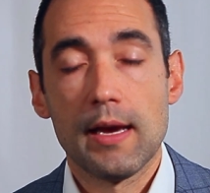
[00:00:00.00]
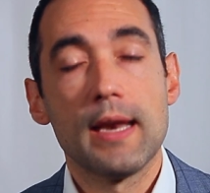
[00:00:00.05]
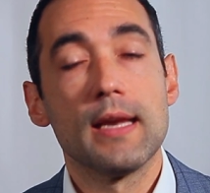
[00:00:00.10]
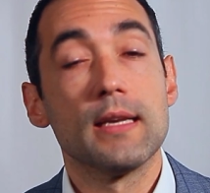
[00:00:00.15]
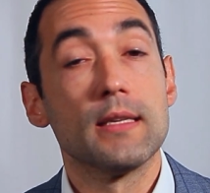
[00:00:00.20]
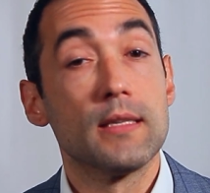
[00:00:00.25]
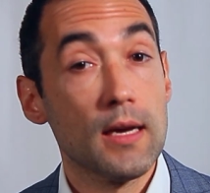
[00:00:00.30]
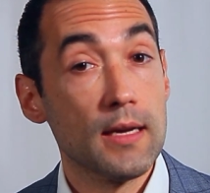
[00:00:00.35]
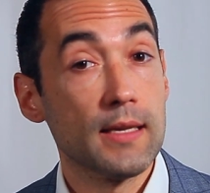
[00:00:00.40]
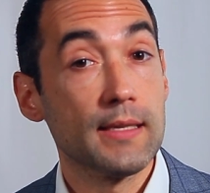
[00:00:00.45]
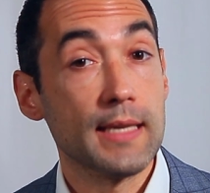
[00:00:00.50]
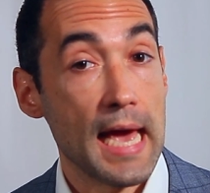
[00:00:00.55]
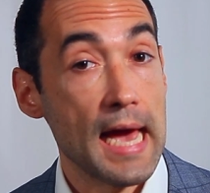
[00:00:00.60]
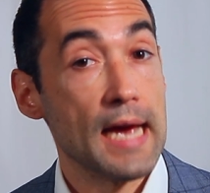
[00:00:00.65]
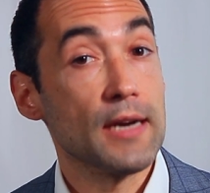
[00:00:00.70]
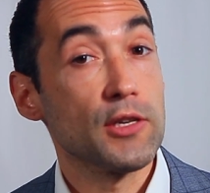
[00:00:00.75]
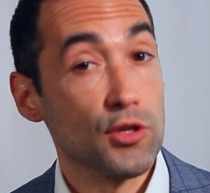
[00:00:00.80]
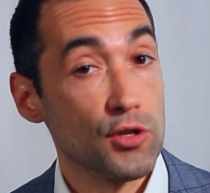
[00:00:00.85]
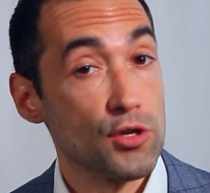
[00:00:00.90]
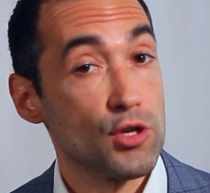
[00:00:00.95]
And it does
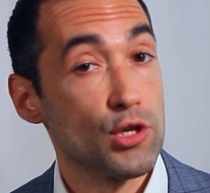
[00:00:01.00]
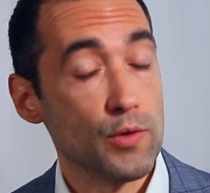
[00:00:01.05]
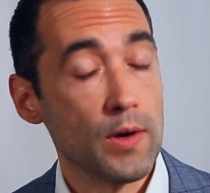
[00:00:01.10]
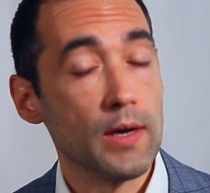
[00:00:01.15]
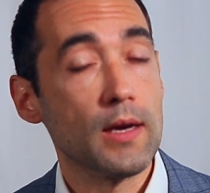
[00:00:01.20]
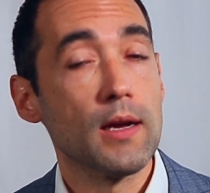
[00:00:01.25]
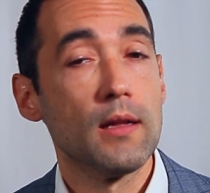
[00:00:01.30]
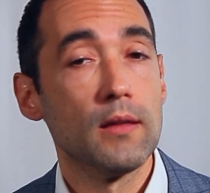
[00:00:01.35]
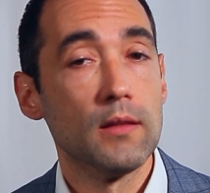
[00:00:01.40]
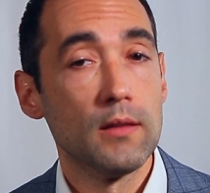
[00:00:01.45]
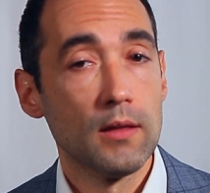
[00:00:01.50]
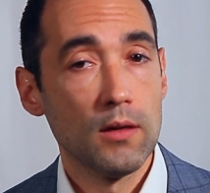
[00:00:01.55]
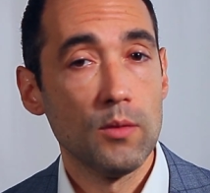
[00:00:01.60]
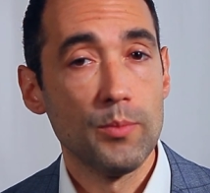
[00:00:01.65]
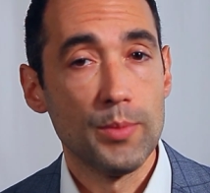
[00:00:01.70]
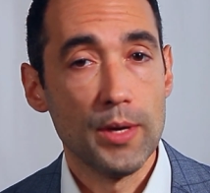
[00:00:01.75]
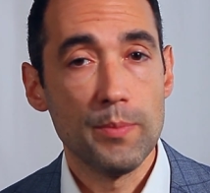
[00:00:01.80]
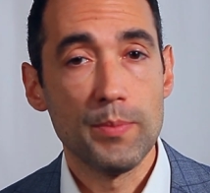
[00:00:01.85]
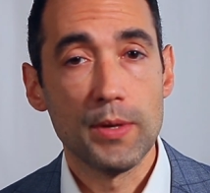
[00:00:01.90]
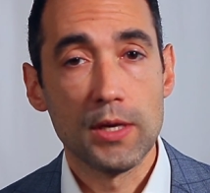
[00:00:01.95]
actually shrink a little
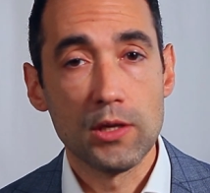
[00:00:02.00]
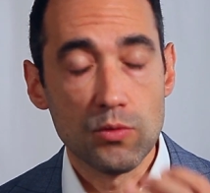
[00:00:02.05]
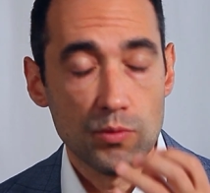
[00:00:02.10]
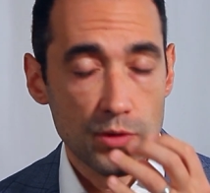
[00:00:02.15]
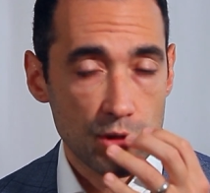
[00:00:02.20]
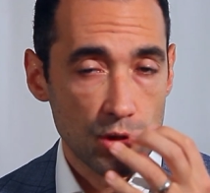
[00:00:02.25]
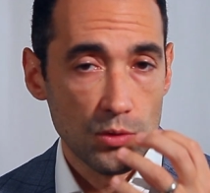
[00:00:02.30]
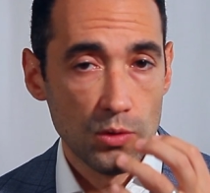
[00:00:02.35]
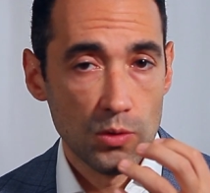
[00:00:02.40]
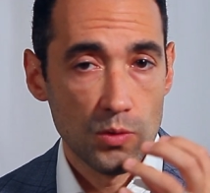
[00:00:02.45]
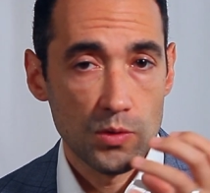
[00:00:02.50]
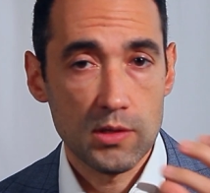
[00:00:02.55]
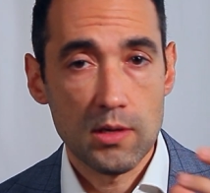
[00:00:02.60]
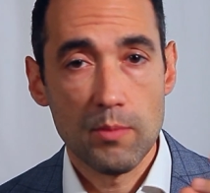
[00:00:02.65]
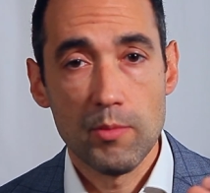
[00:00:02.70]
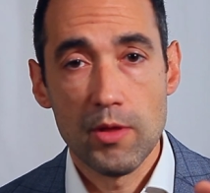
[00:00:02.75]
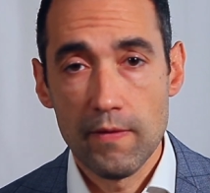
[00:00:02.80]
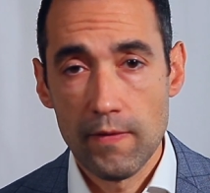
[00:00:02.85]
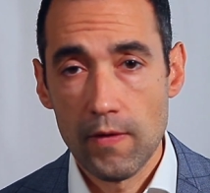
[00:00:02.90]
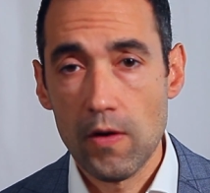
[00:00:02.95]
bit because we do lose
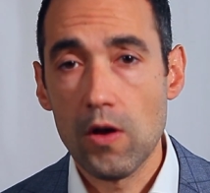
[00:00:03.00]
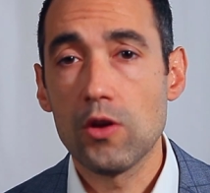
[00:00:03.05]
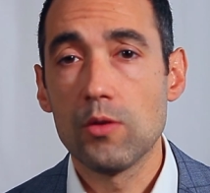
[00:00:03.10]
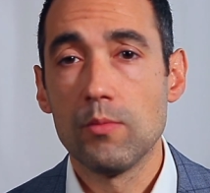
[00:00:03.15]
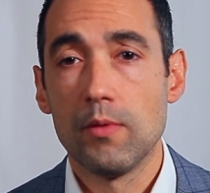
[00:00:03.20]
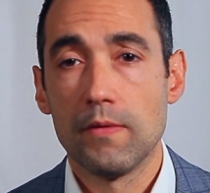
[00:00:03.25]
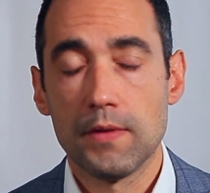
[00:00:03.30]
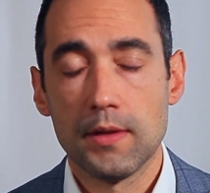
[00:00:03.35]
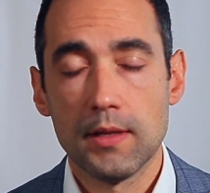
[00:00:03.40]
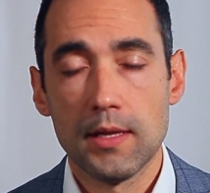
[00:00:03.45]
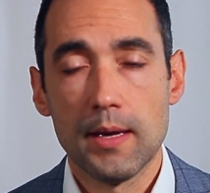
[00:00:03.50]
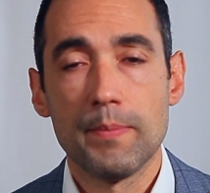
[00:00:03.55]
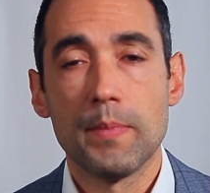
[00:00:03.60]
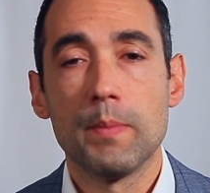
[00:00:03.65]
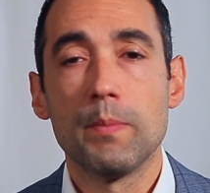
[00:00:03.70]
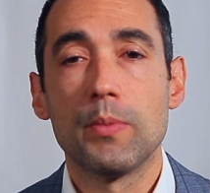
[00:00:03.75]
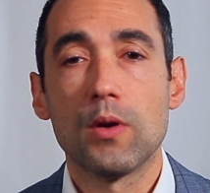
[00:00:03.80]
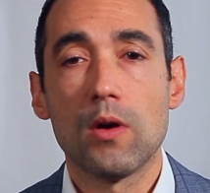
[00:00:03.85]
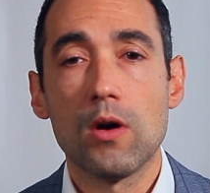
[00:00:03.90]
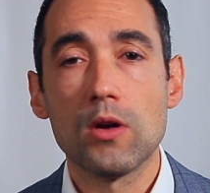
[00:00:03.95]
some of the volume of the
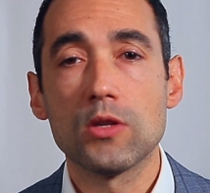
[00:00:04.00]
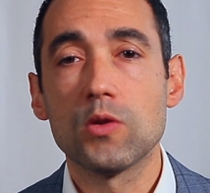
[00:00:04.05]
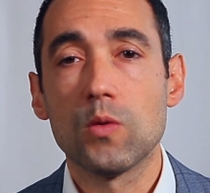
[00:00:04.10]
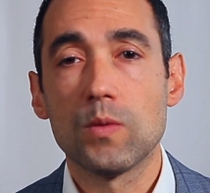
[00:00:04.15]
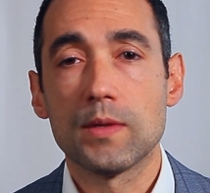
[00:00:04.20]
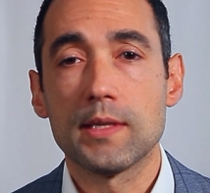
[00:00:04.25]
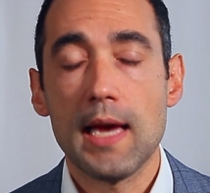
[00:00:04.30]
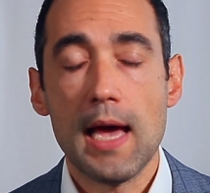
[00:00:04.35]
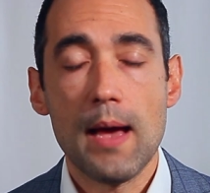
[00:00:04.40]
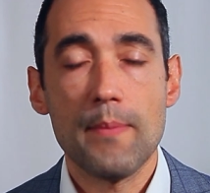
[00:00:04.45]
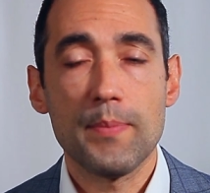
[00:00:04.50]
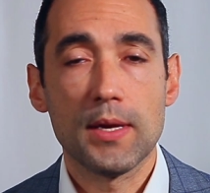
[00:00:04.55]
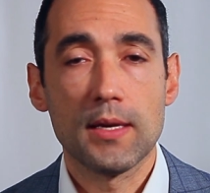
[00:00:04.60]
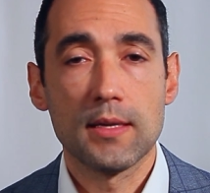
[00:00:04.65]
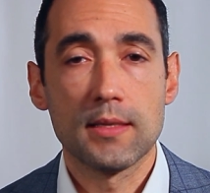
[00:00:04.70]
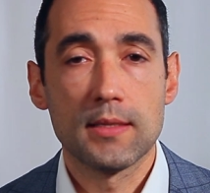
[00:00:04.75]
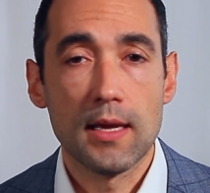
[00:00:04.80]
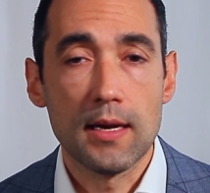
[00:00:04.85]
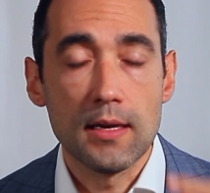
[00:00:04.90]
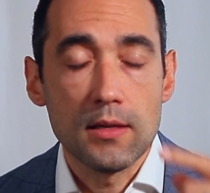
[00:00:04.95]
lip, but also what's happening
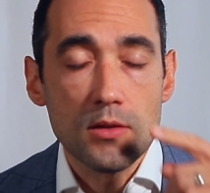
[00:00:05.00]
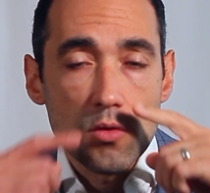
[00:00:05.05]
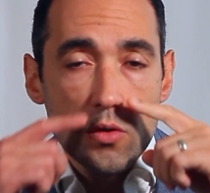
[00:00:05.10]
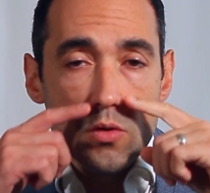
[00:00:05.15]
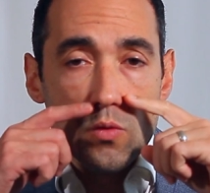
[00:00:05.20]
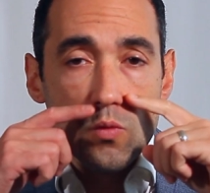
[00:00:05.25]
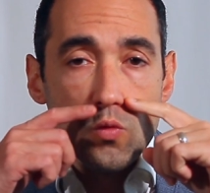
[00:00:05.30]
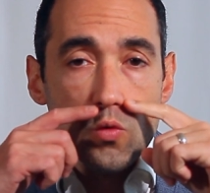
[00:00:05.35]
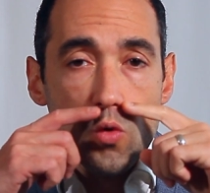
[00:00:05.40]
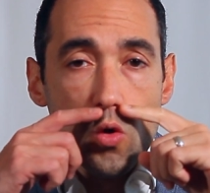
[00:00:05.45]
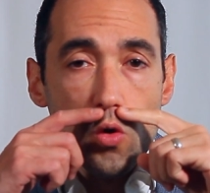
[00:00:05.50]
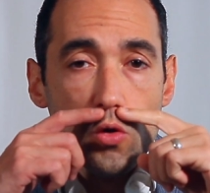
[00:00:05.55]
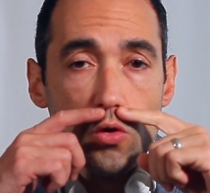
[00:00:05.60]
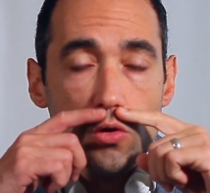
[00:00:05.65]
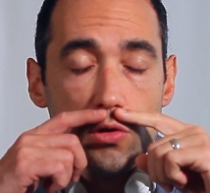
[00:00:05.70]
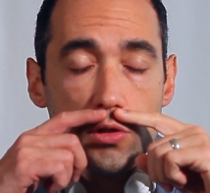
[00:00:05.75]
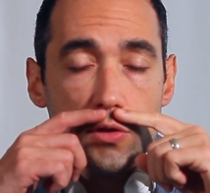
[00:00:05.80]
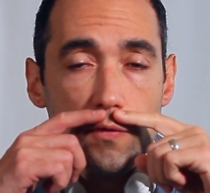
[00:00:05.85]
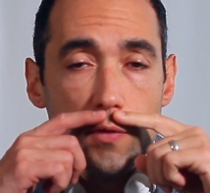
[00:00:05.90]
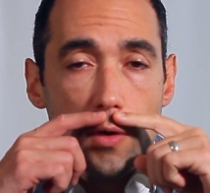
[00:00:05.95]
is that it sort of
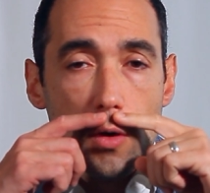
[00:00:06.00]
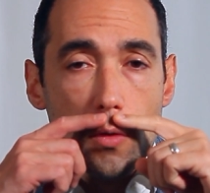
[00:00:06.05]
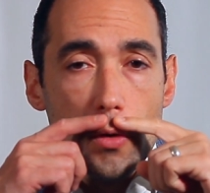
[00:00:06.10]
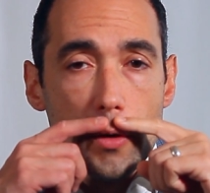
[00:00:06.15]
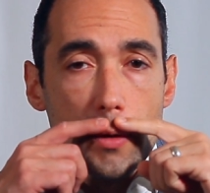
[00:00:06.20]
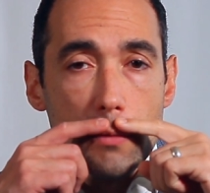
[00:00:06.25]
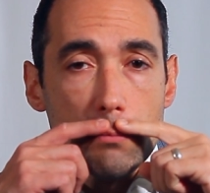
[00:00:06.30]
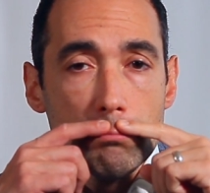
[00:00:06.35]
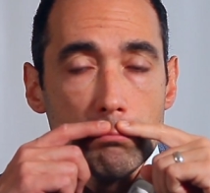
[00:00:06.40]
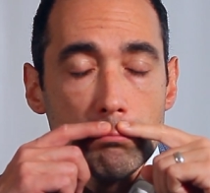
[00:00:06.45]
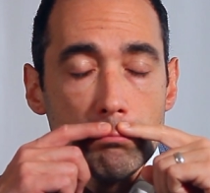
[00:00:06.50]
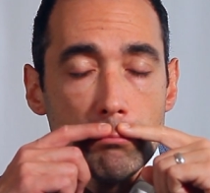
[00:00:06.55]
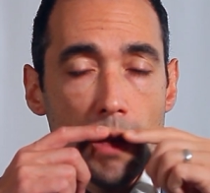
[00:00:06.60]
rolls forward